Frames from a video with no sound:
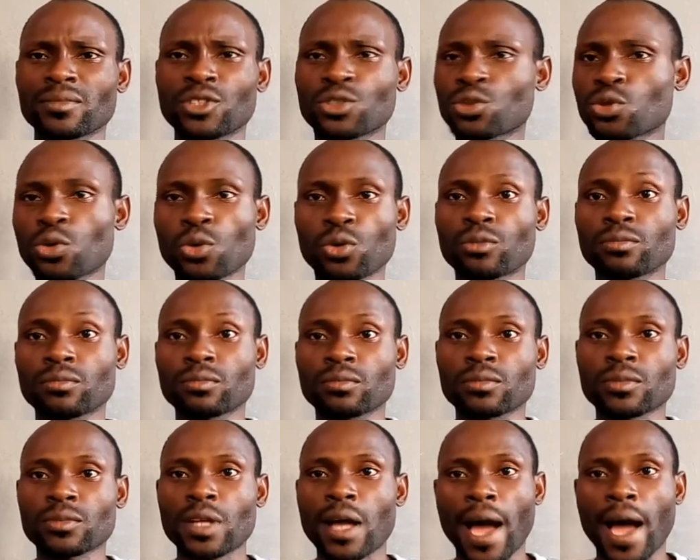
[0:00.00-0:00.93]
So
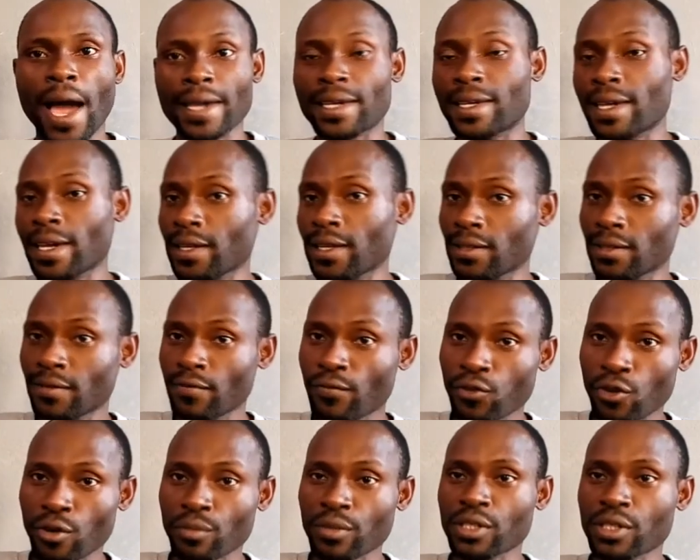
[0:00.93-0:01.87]
I gained
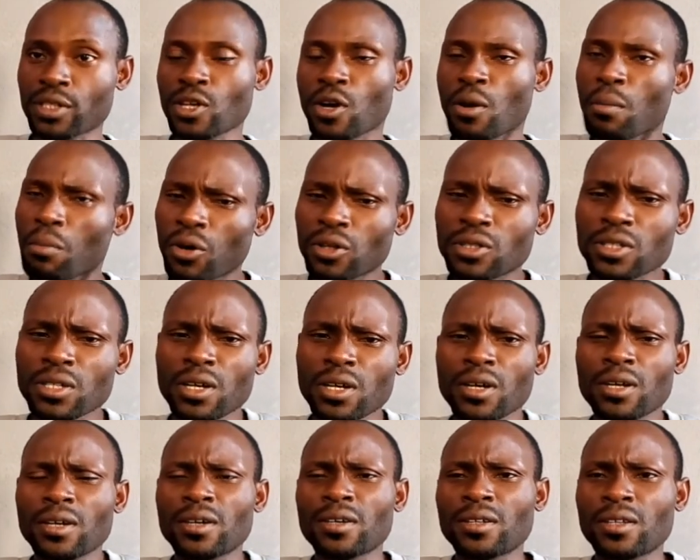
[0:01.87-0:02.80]
from it. But
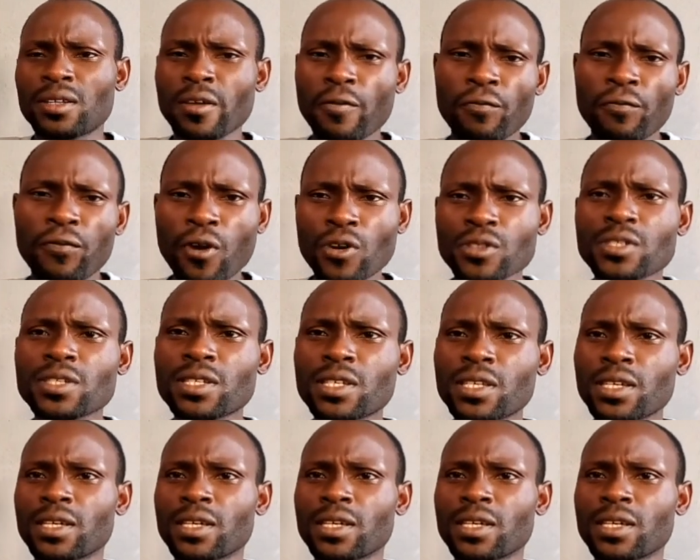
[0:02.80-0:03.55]
the first